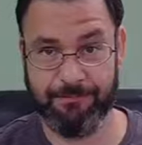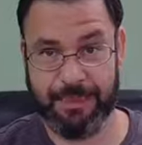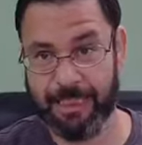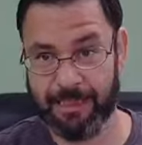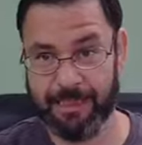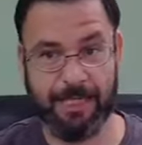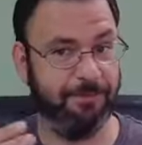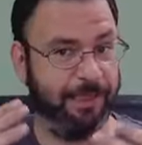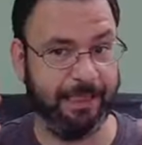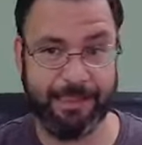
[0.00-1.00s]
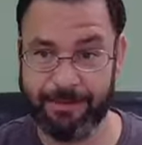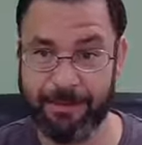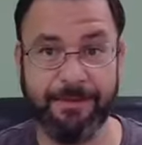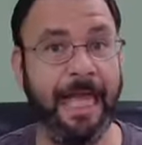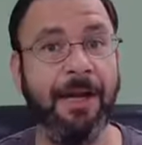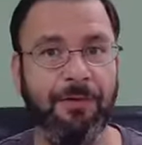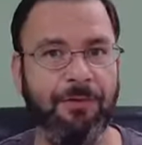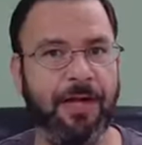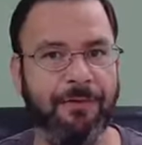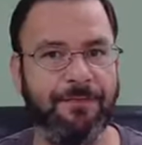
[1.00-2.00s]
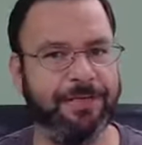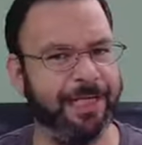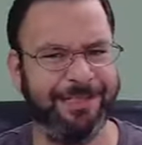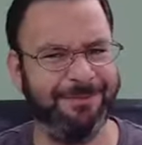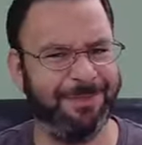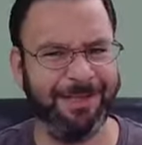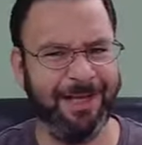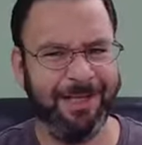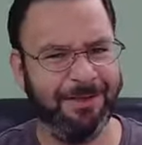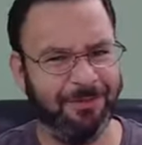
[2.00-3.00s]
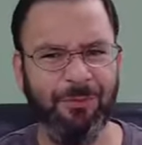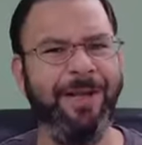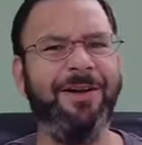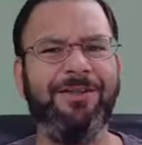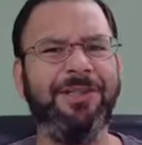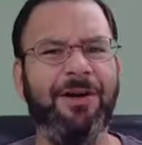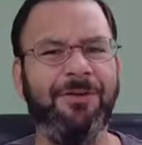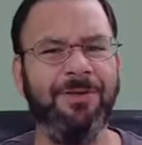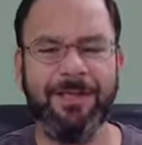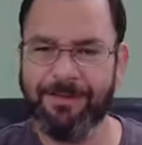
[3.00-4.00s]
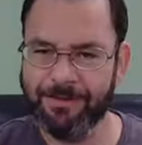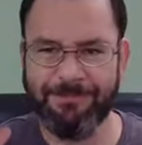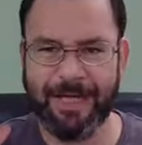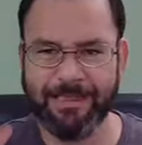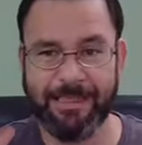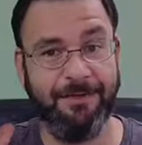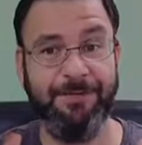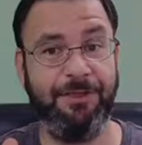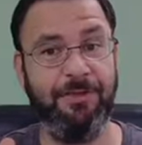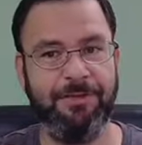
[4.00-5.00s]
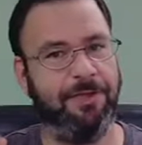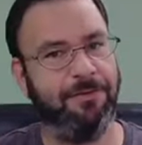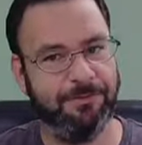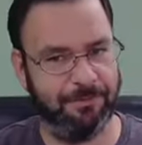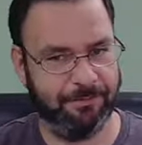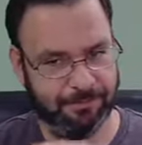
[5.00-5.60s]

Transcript: Again, I don't want to get into that whole conversation, but we all know. In fact, if you don't know,